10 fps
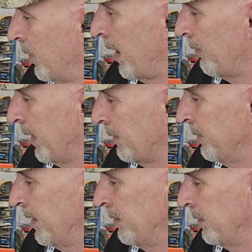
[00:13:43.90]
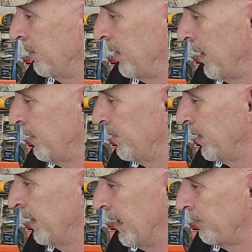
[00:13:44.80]
would I recommend it to
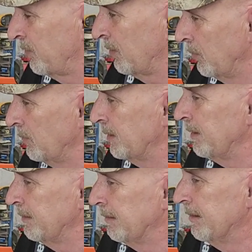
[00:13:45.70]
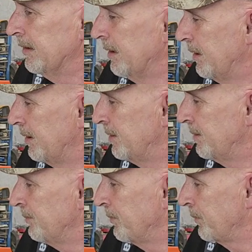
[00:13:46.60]
anybody? Absolutely.
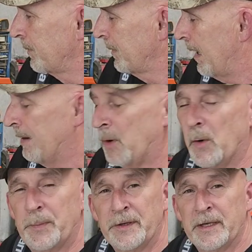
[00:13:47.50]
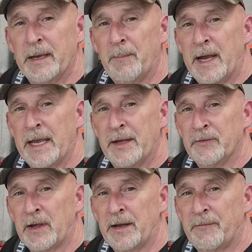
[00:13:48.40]
Um, I'm hoping to get my
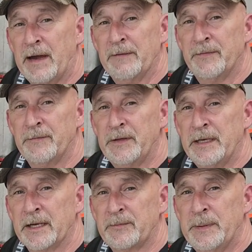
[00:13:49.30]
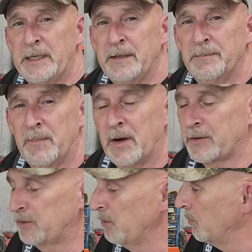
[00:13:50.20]
hands on a 550 XP
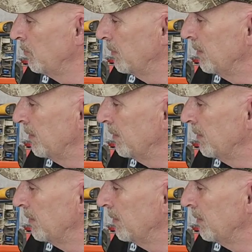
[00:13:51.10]
Mark II